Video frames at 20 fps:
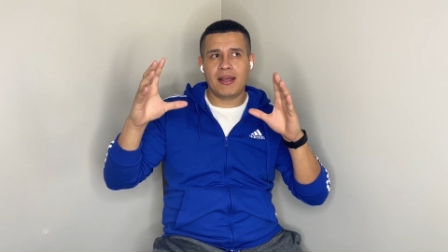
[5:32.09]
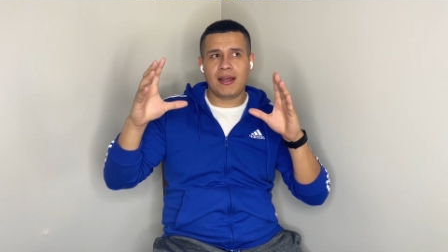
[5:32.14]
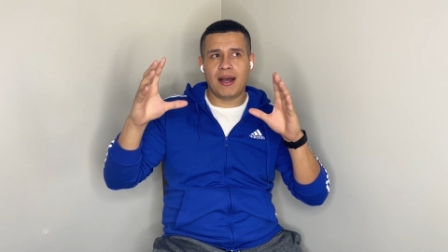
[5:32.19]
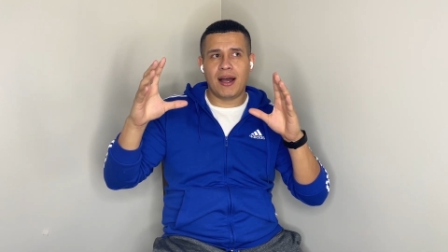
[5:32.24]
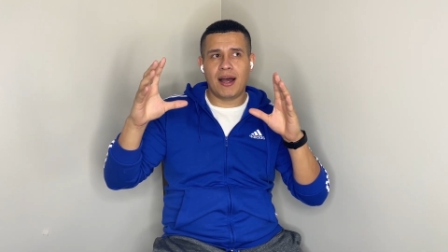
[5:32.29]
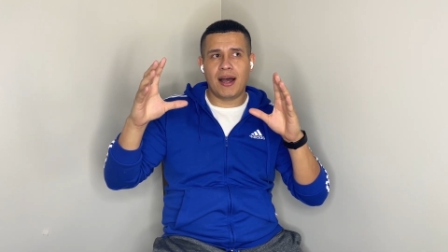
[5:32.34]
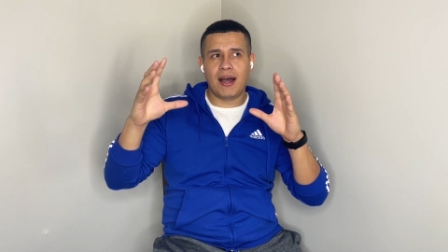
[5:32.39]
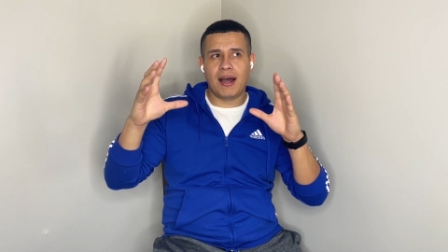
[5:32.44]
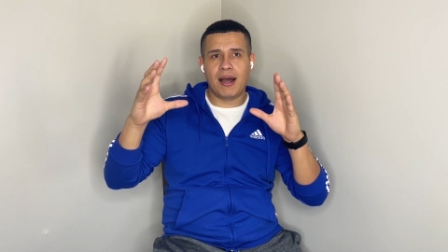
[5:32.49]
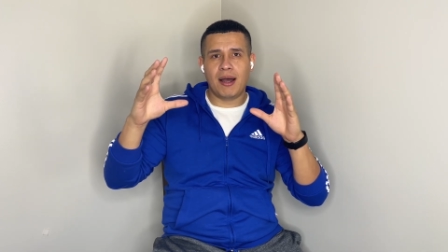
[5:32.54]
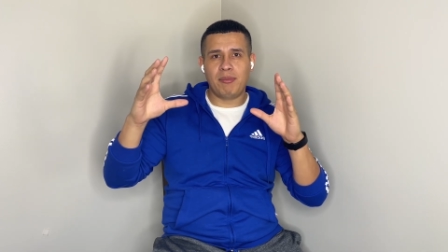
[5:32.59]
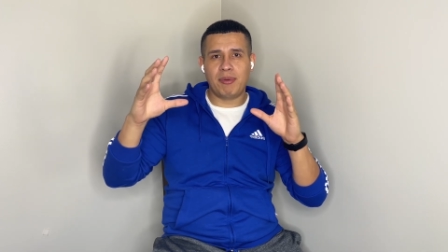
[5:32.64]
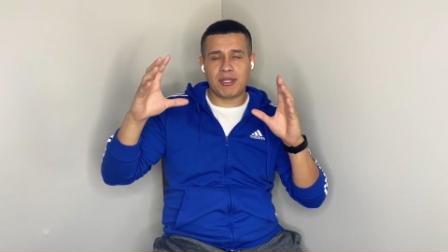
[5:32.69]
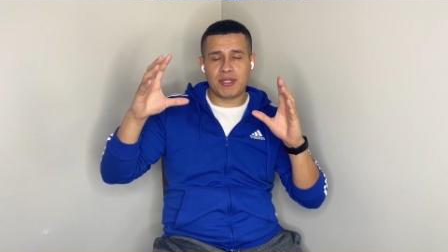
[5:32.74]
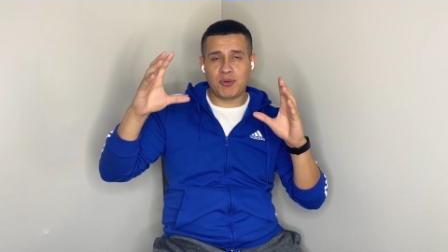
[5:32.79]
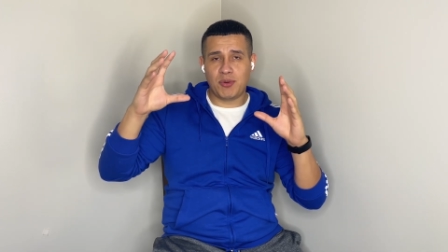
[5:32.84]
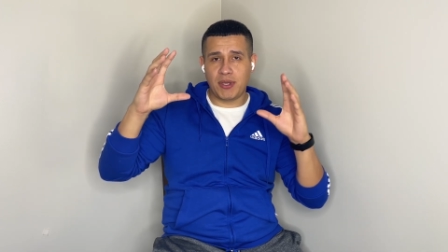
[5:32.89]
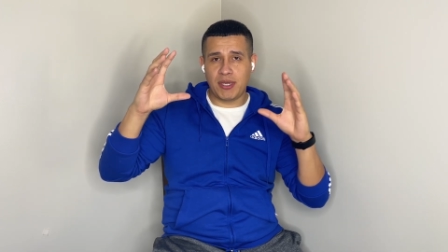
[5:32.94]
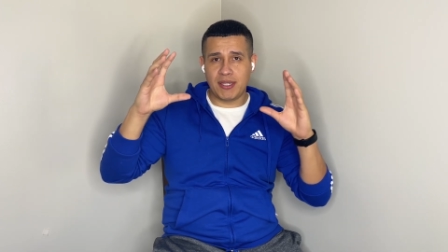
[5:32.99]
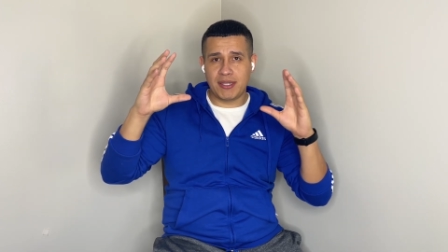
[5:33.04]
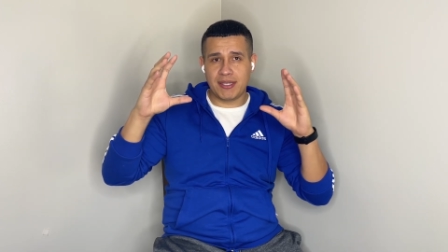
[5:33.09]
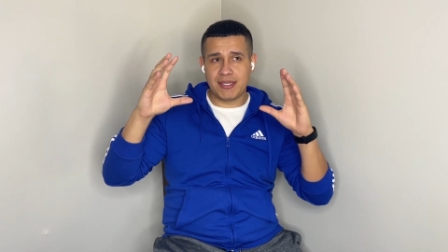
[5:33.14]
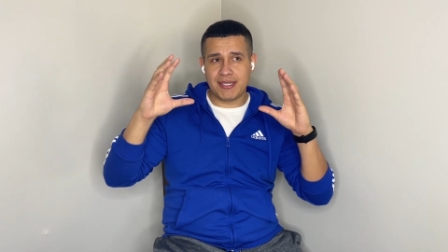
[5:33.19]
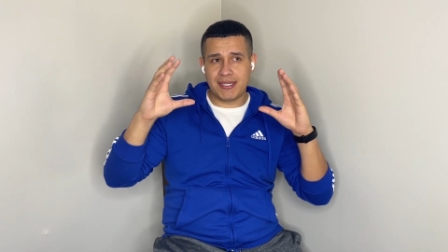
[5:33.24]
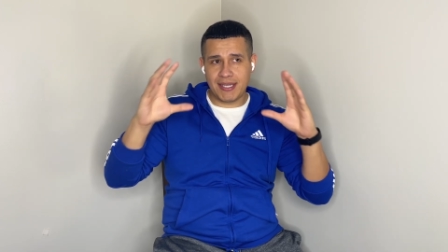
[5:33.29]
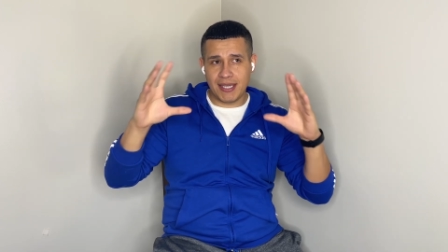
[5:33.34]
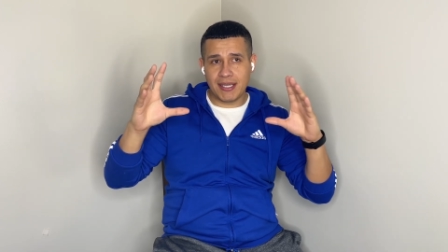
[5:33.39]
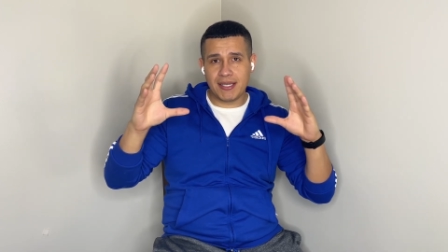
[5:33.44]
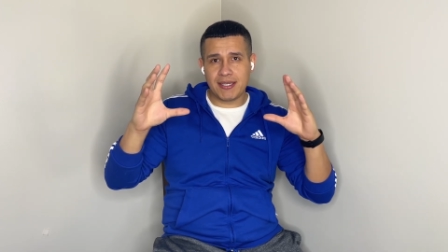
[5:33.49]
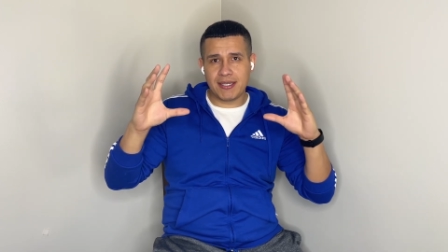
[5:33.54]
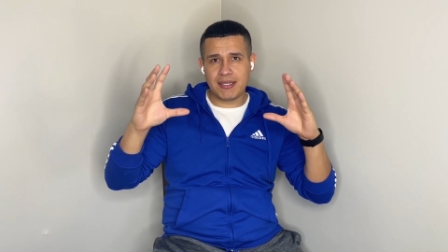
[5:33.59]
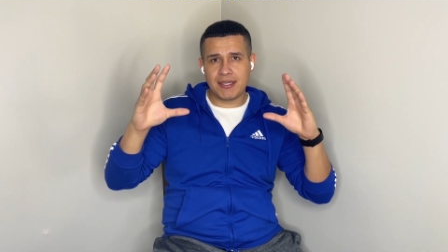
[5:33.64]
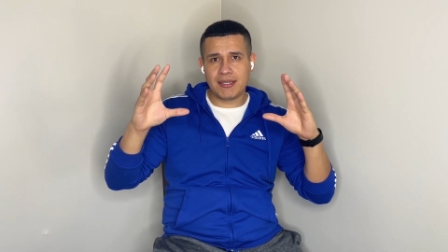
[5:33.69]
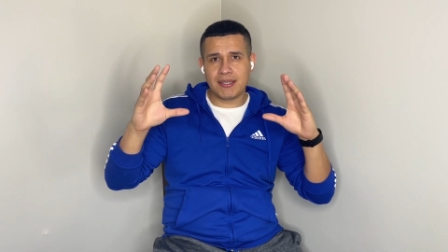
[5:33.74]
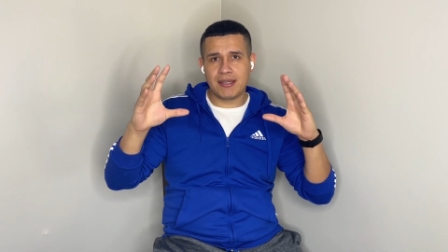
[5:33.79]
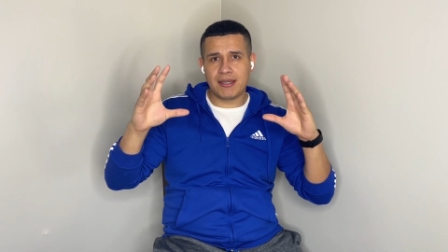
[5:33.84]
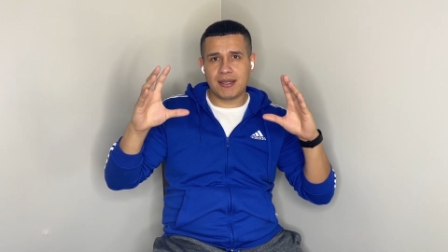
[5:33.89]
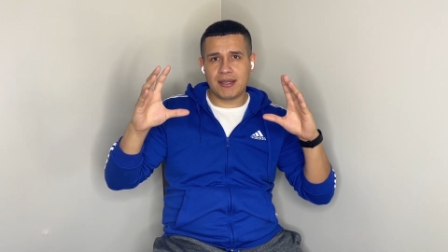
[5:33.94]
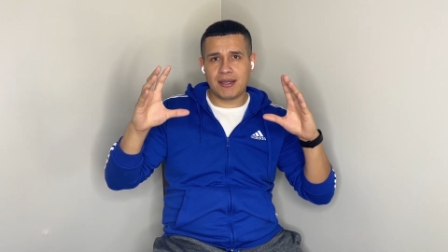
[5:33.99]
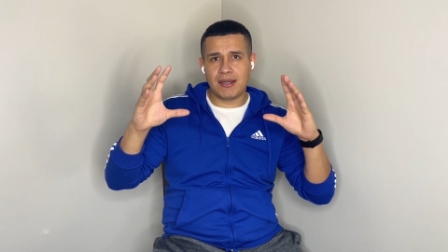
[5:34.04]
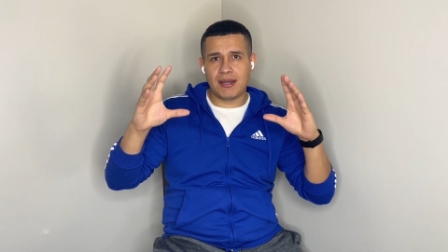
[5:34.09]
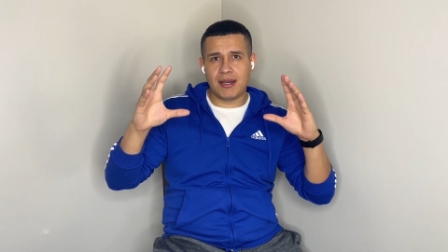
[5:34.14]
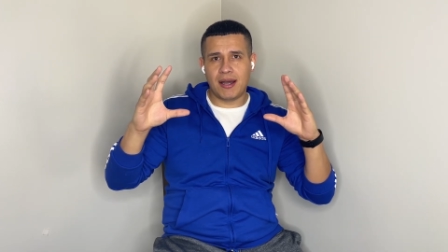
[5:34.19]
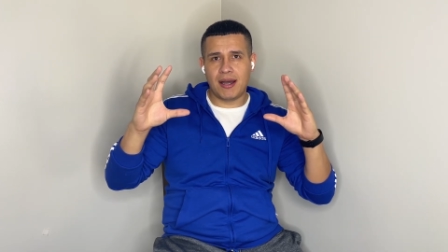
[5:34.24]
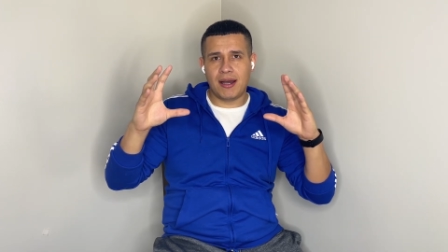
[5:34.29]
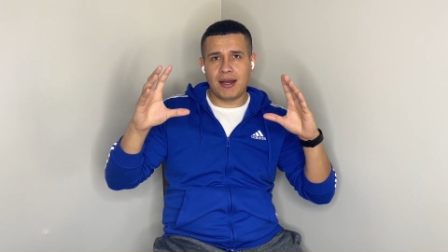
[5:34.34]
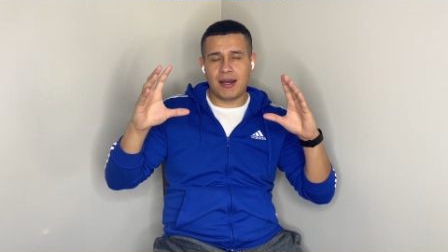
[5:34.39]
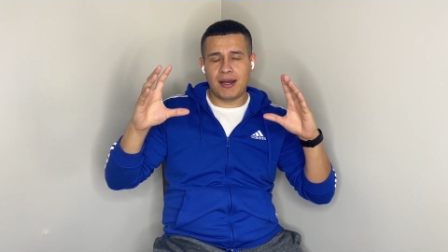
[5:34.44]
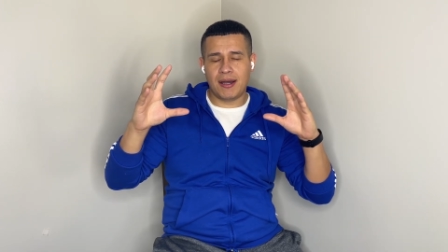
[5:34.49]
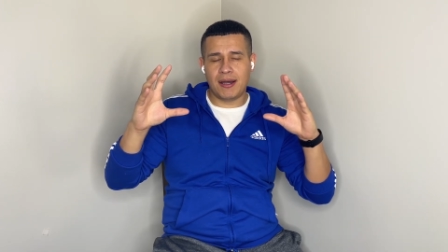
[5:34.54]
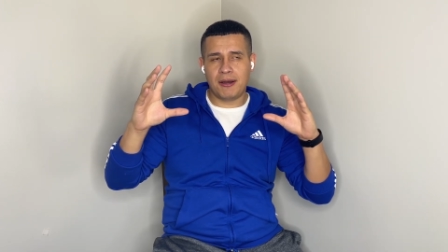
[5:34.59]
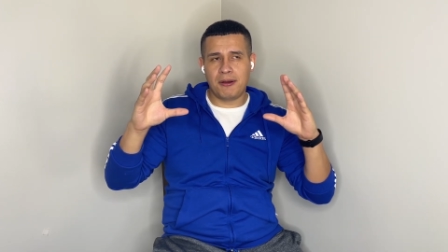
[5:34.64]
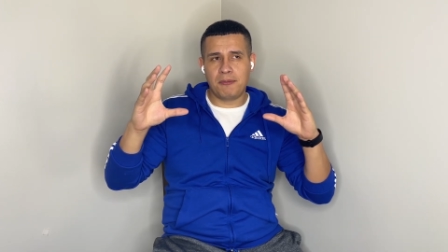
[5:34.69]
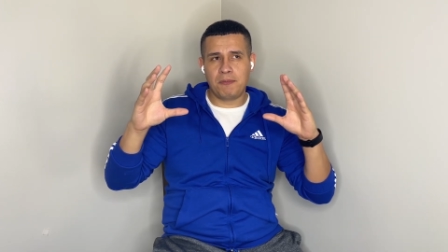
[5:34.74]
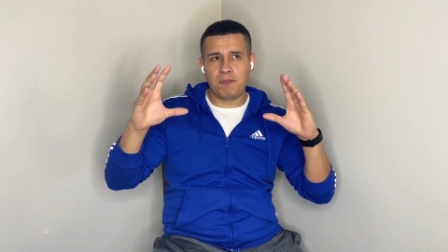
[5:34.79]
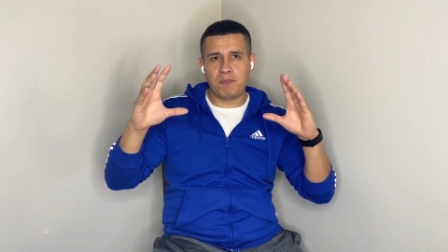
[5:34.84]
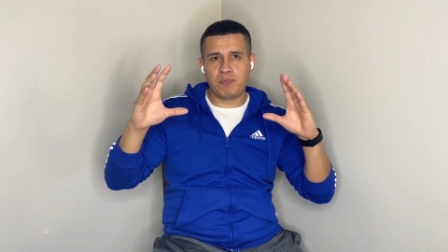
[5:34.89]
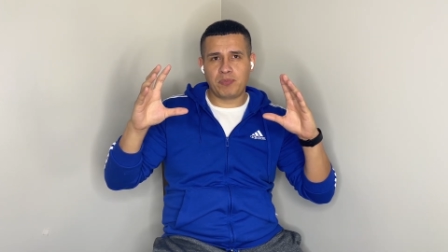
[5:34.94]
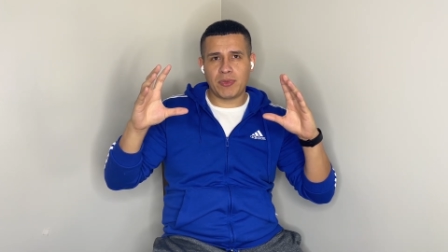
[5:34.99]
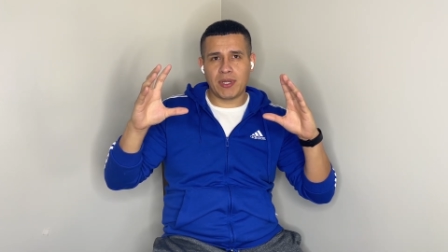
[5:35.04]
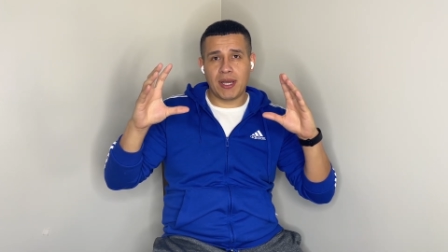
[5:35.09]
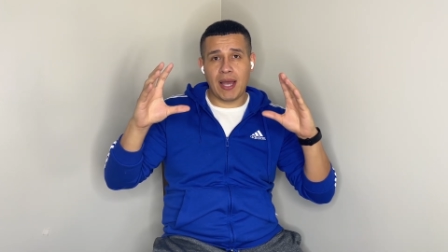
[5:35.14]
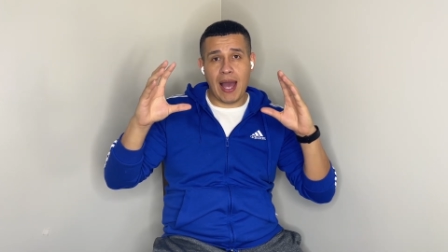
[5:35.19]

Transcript: uh, between 6 um,